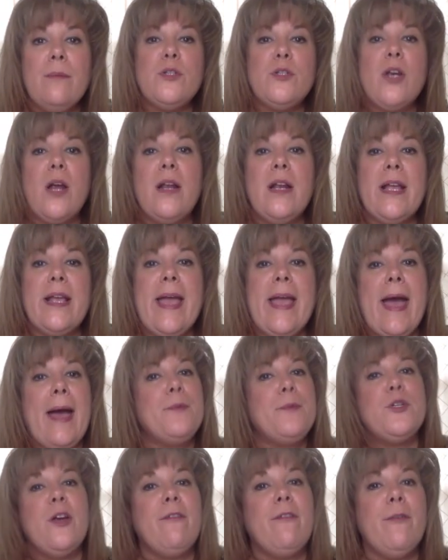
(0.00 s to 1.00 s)
I'm trying to
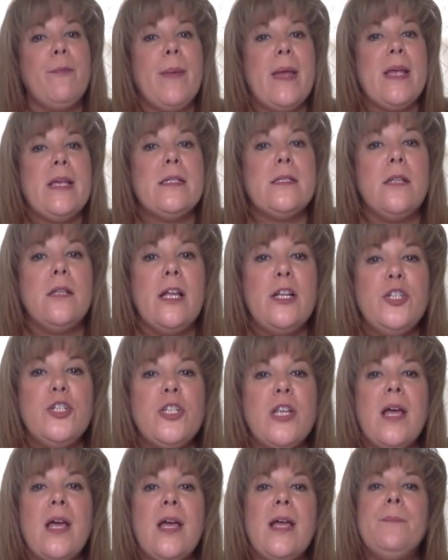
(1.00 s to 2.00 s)
capture everybody's
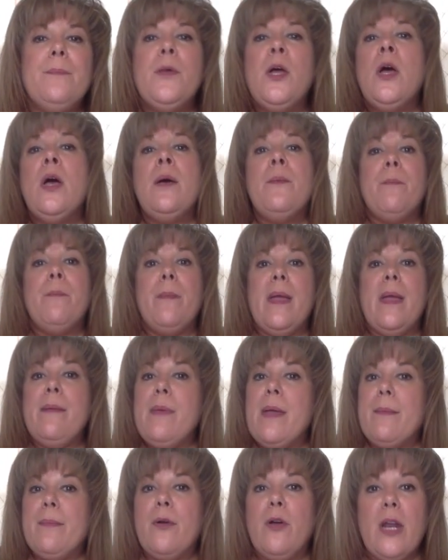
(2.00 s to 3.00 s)
lunchtime.
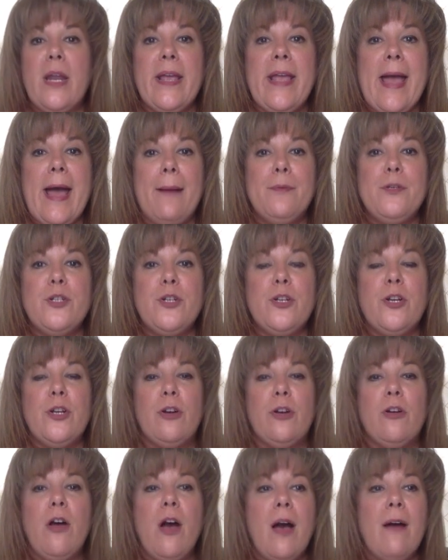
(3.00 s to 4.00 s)
Maybe I'm going to capture
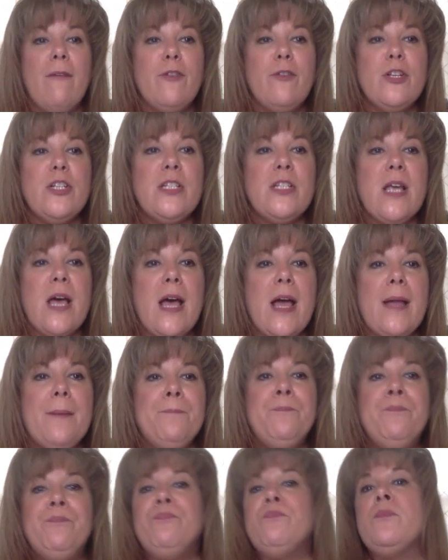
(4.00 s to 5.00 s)
your conference
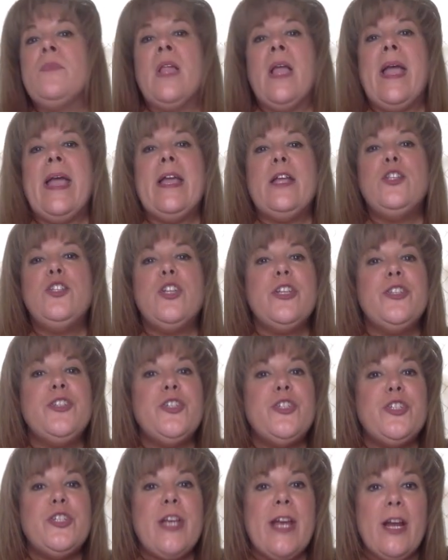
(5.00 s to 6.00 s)
time and
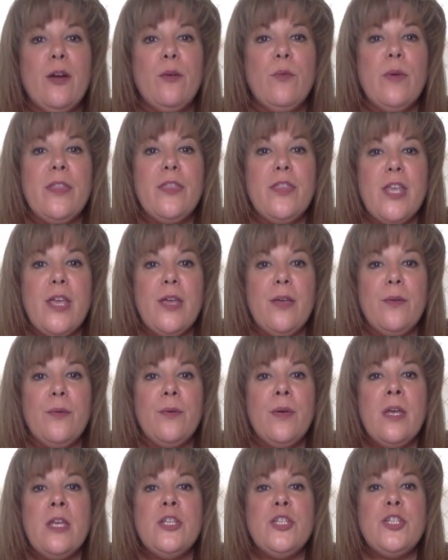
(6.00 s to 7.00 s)
just share with
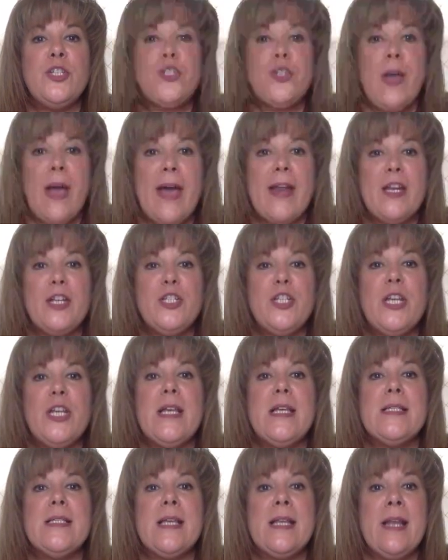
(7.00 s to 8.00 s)
you
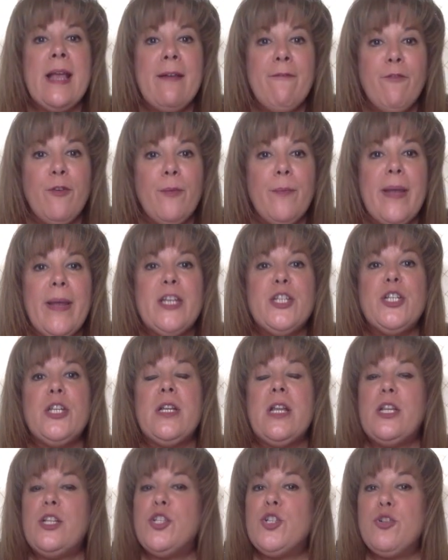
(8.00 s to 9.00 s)
strategies and
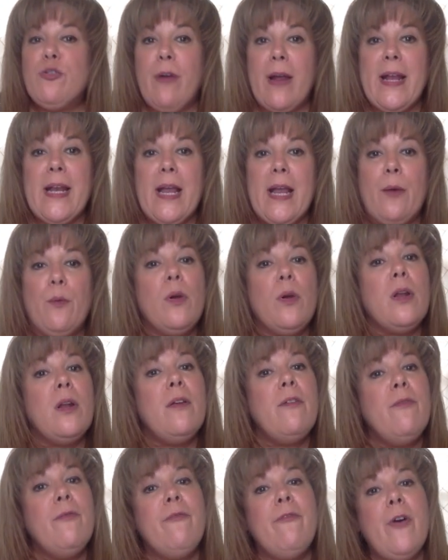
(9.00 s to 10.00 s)
information and training. We're
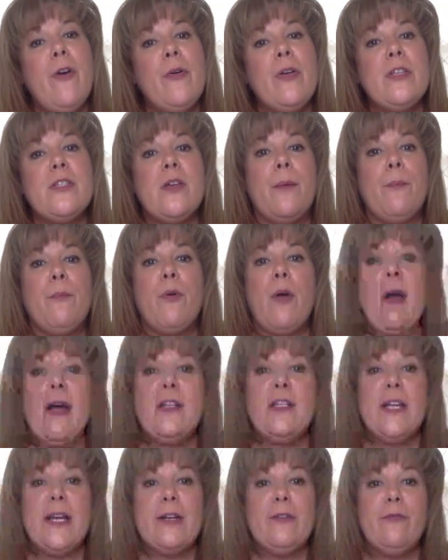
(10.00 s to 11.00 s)
going to focus on
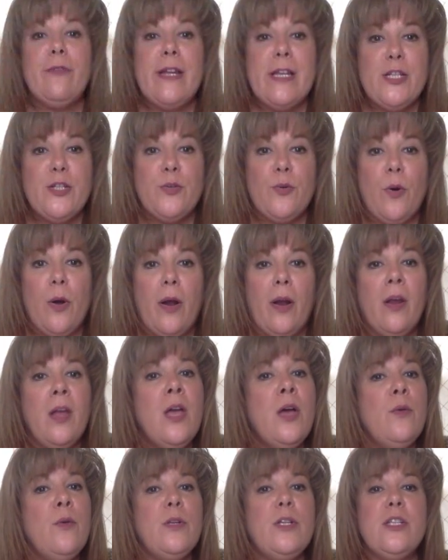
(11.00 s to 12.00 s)
Project Restore,
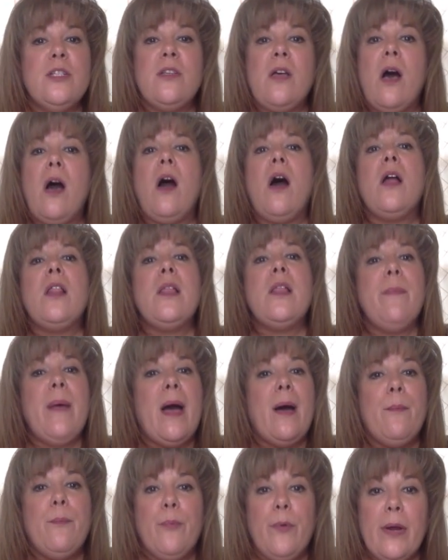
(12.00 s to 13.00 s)
which is all
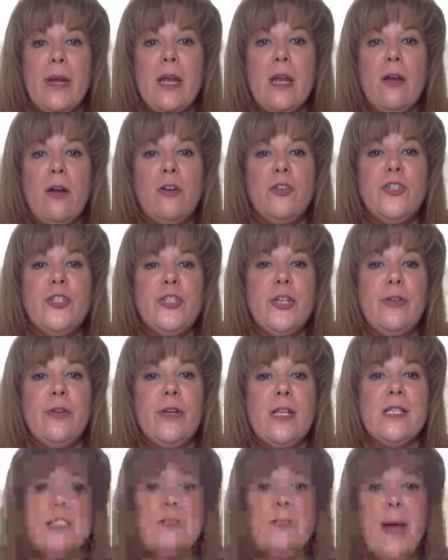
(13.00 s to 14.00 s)
about bringing our
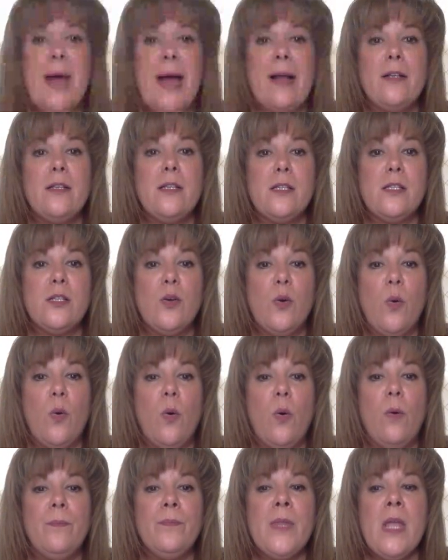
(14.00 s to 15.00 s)
students back to
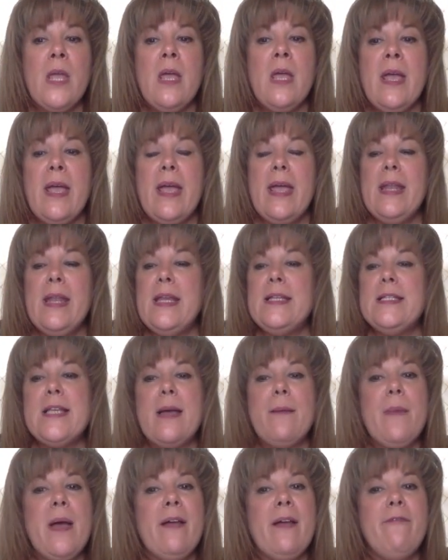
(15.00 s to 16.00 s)
school.
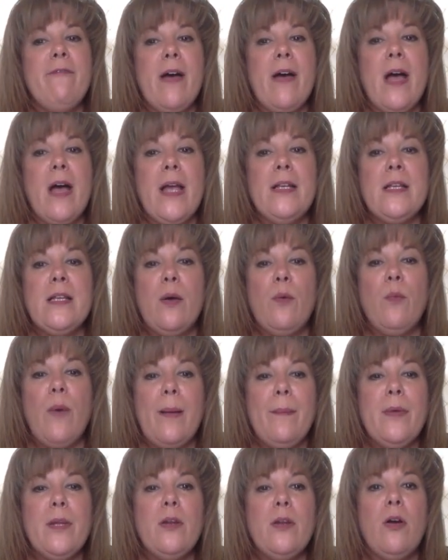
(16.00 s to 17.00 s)
Anytime I find a
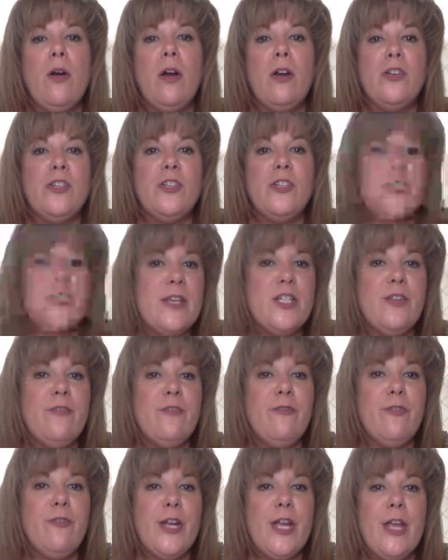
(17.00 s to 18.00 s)
webinar or
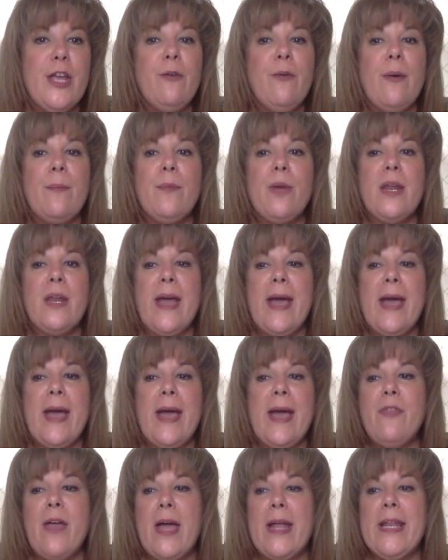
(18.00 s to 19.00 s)
session for you, I'm going to
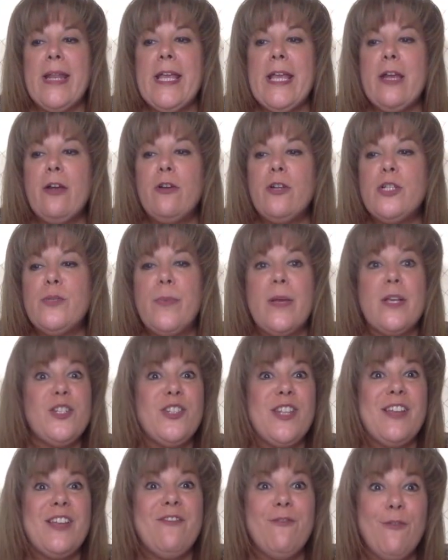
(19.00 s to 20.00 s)
add that here,
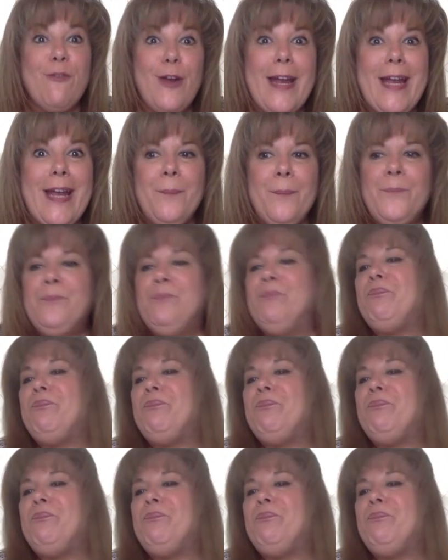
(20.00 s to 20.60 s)
especially free.